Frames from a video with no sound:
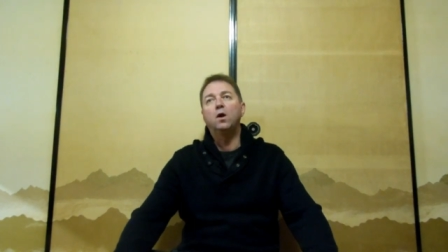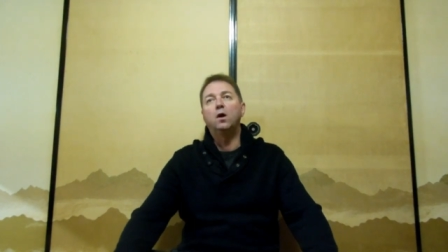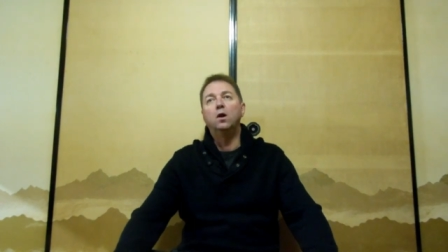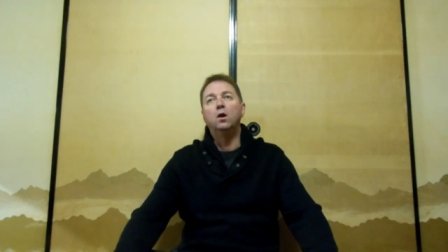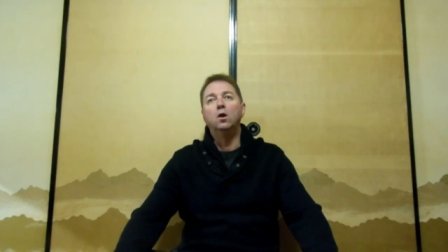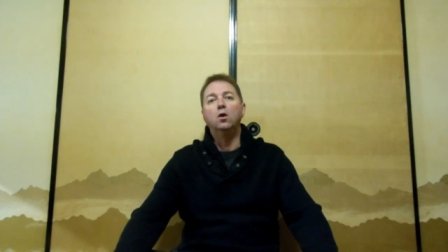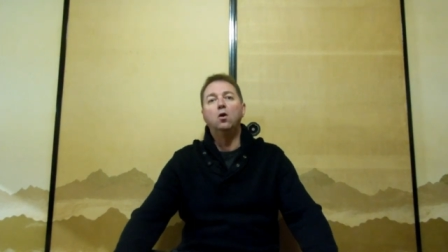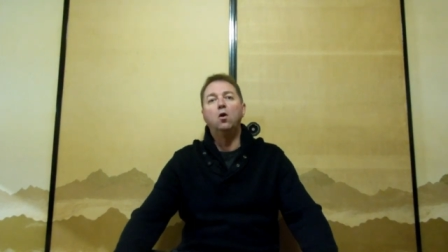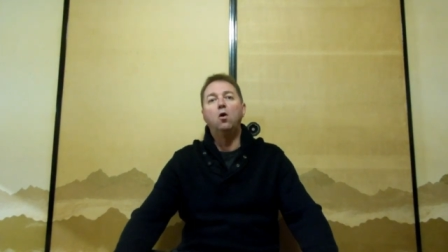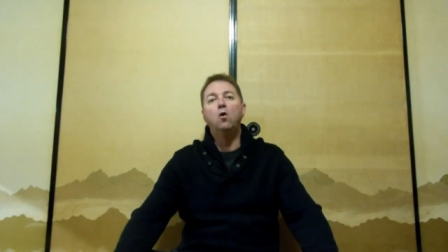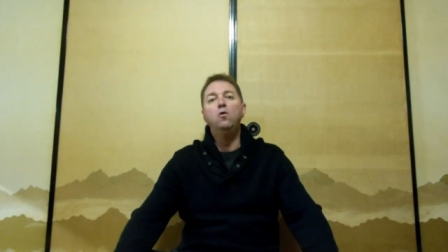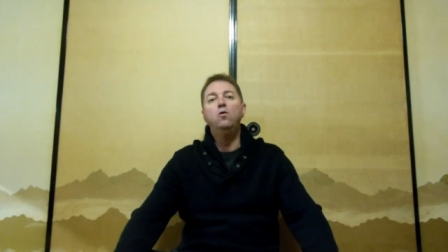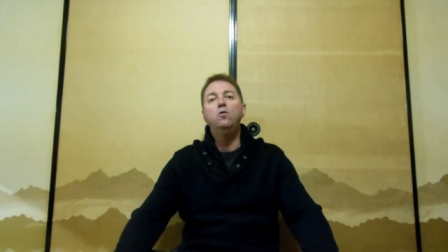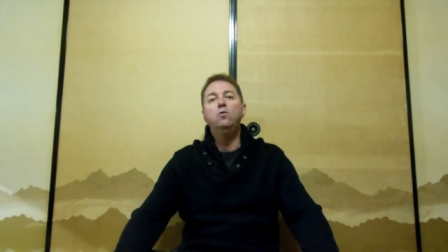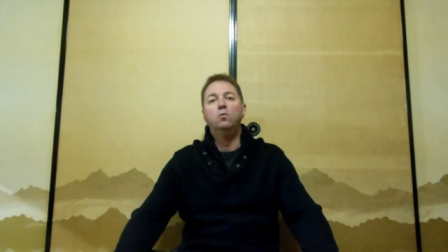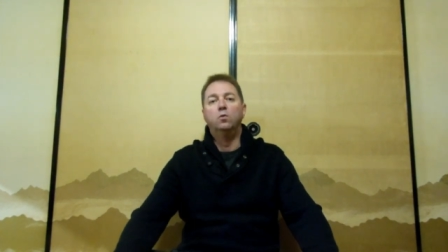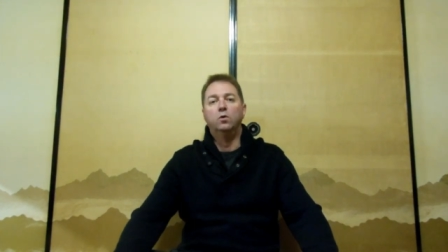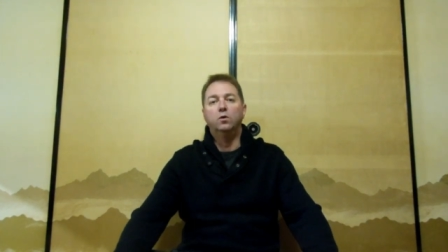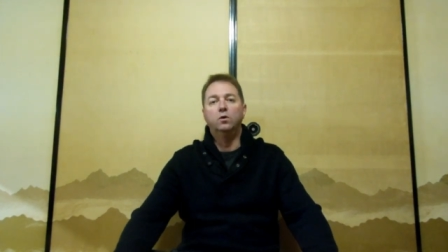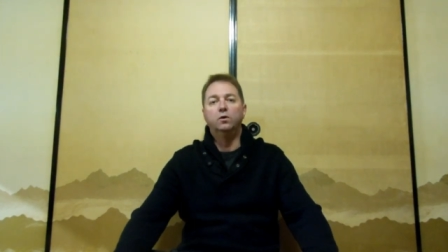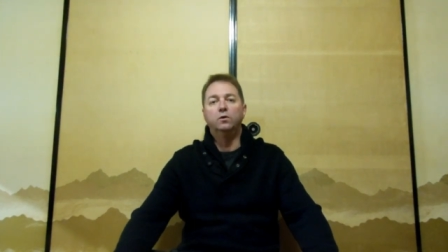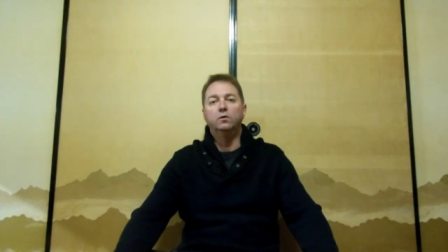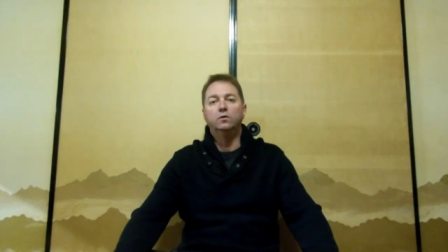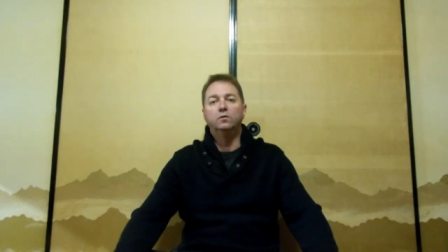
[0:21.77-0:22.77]
loan
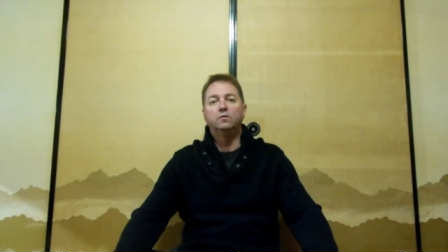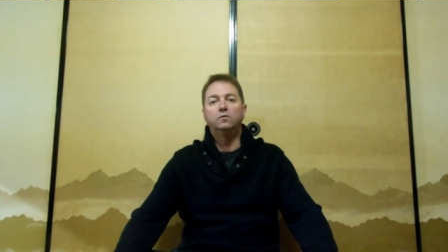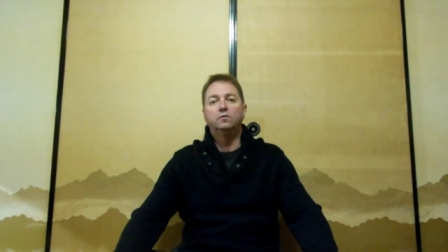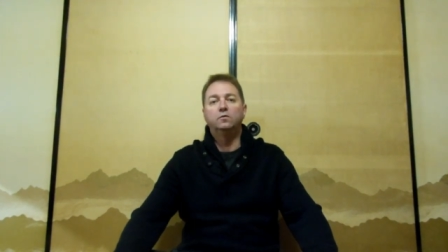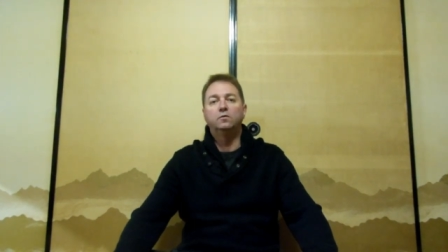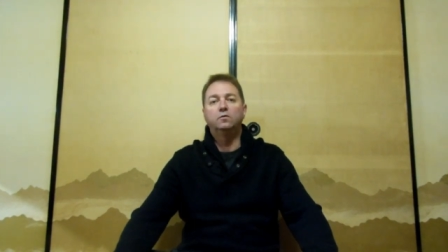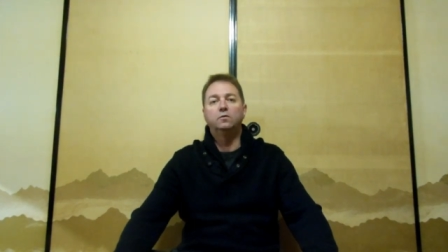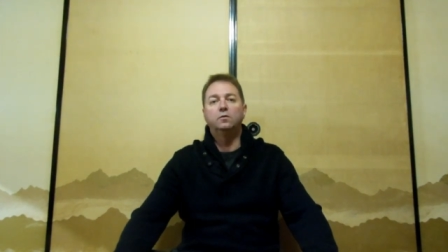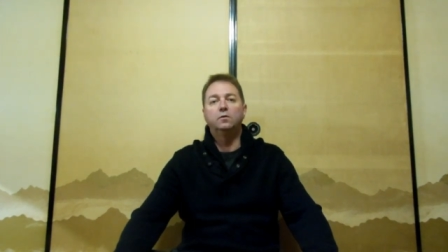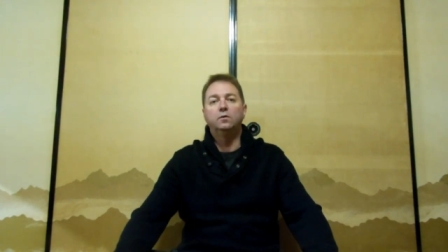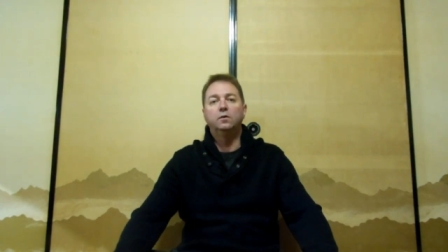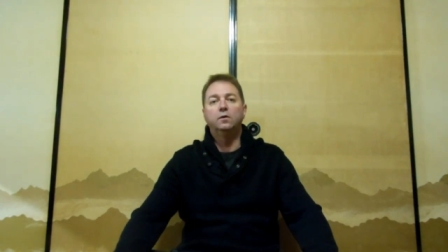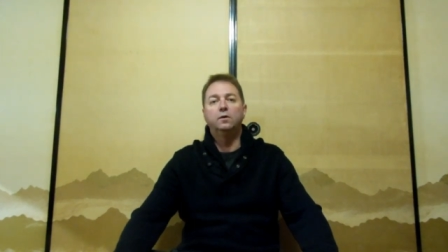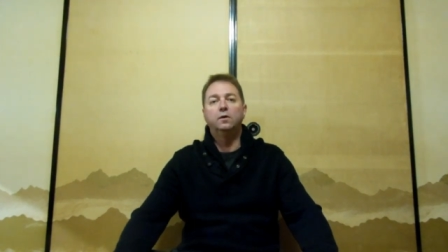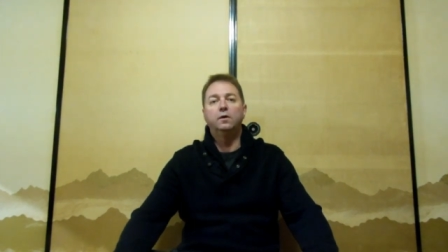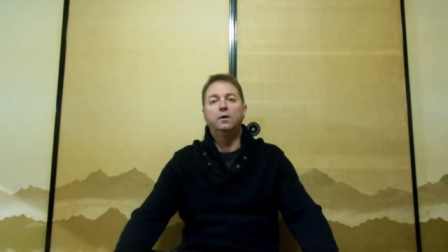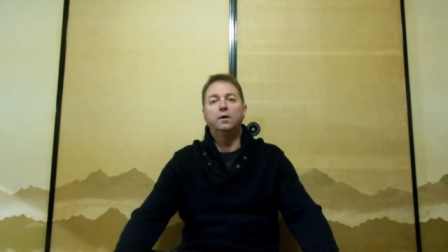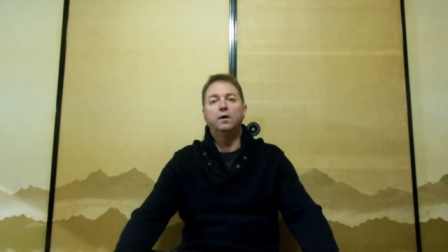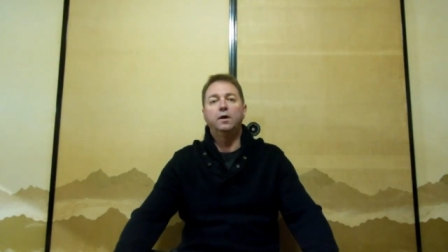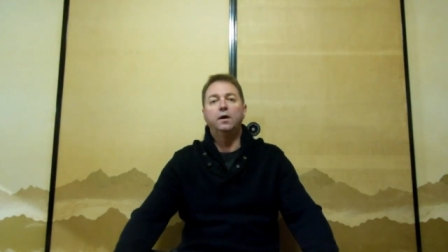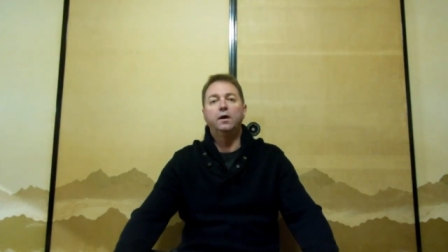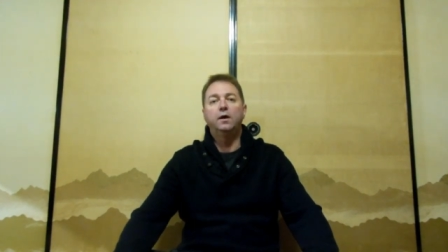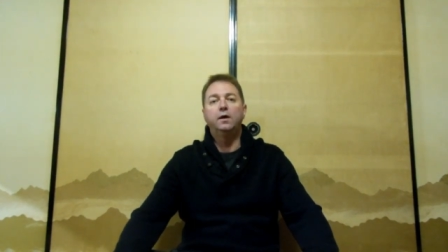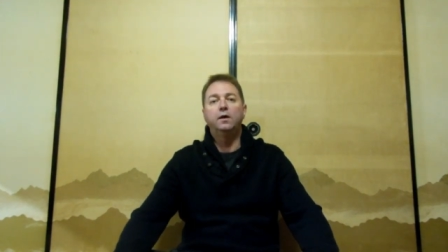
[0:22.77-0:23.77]
words,
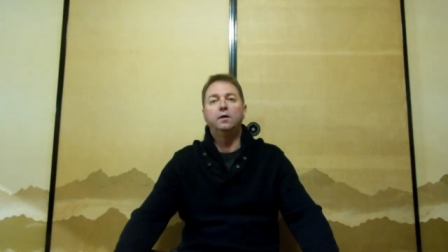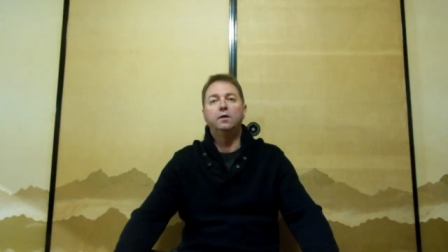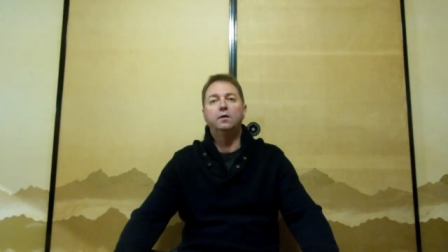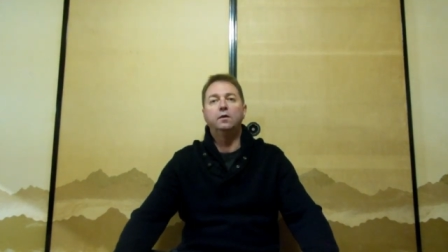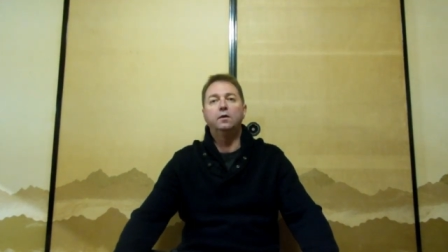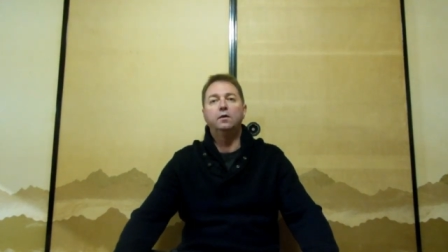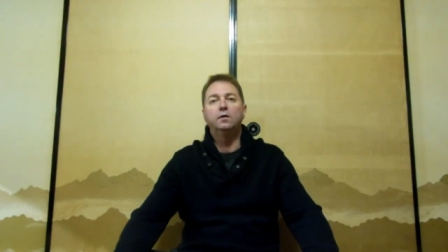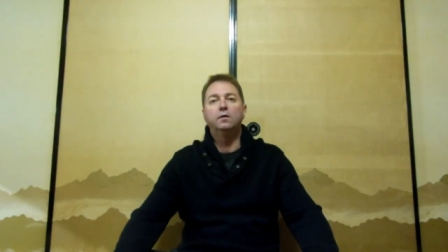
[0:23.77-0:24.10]
and